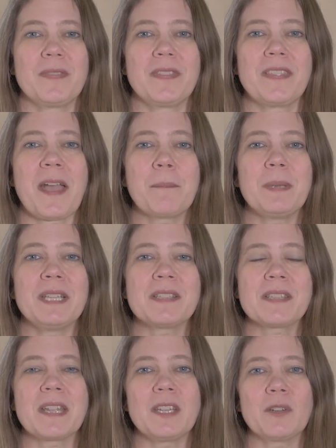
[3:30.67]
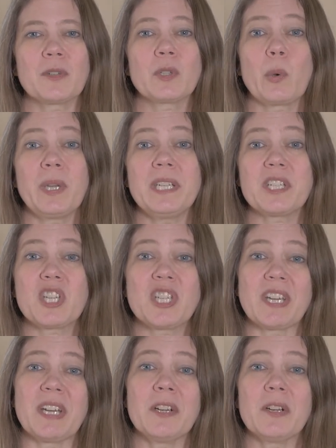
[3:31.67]
That means that you're going to
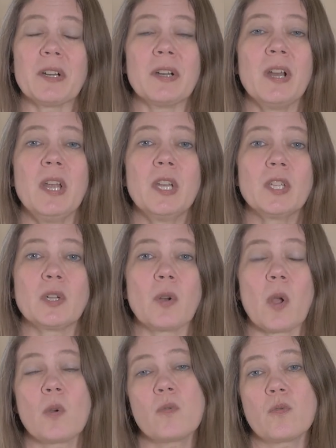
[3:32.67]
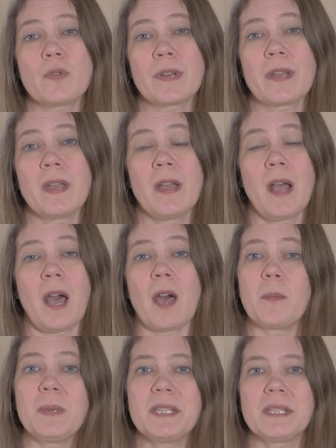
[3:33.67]
share your own
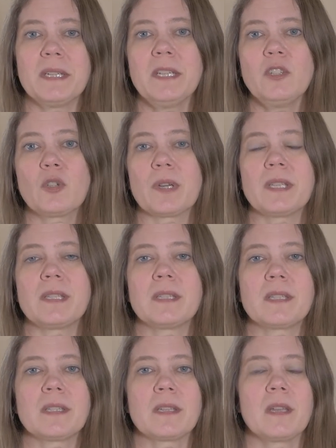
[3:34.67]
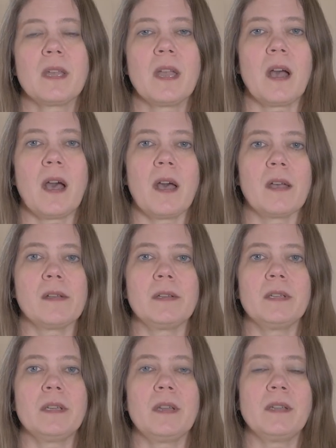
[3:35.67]
hobbies and interests.
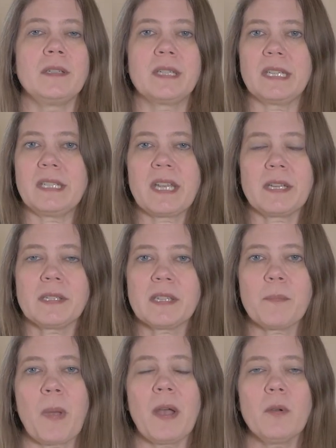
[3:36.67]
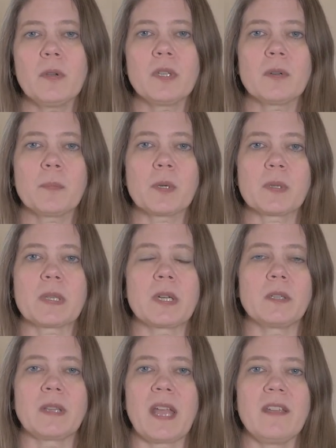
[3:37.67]
Details about your
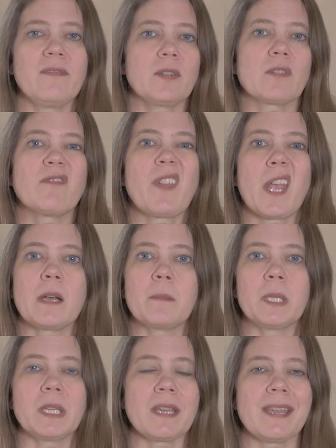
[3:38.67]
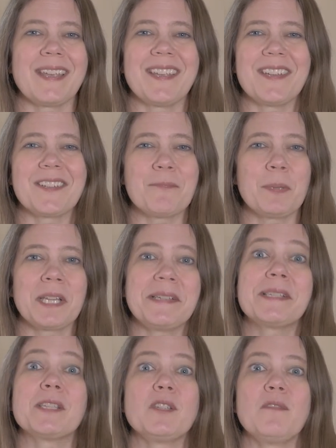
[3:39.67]
personal life, your family,
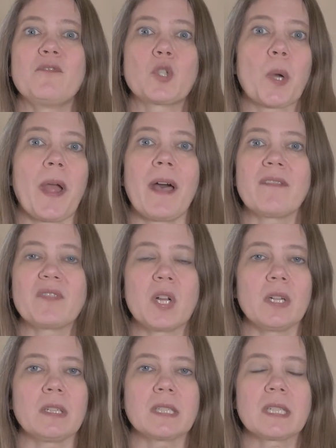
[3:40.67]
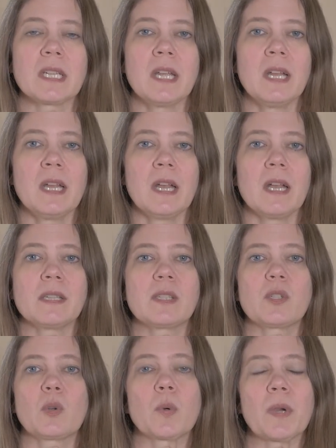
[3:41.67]
places you've traveled,
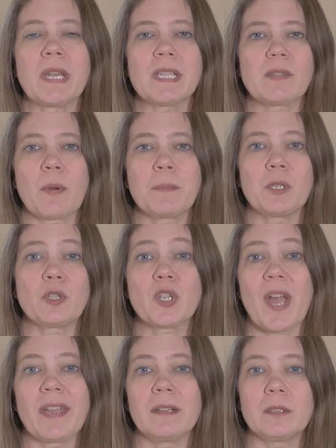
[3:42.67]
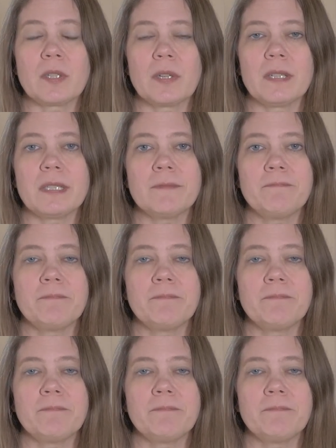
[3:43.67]
stories from your childhood.